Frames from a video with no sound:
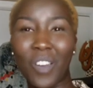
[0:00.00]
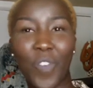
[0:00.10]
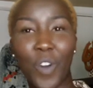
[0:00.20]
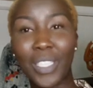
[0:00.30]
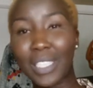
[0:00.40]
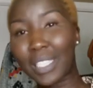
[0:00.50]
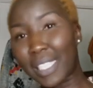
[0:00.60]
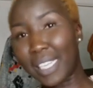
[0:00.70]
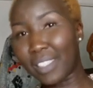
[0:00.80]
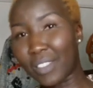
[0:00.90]
For
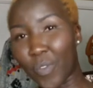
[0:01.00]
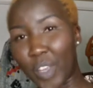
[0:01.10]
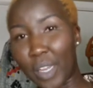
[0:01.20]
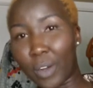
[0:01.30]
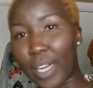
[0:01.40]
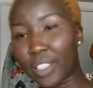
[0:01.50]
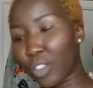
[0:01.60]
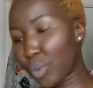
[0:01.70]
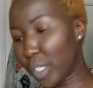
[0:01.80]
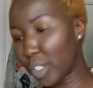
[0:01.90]
today's video, I
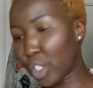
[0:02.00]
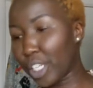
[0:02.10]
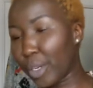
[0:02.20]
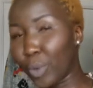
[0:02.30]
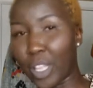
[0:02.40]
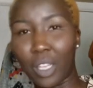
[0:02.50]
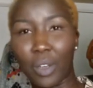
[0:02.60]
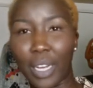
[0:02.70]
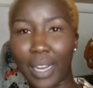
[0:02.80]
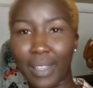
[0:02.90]
just want to share with
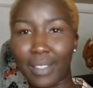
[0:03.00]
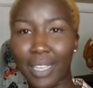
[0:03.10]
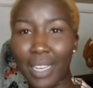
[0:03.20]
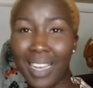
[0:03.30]
you guys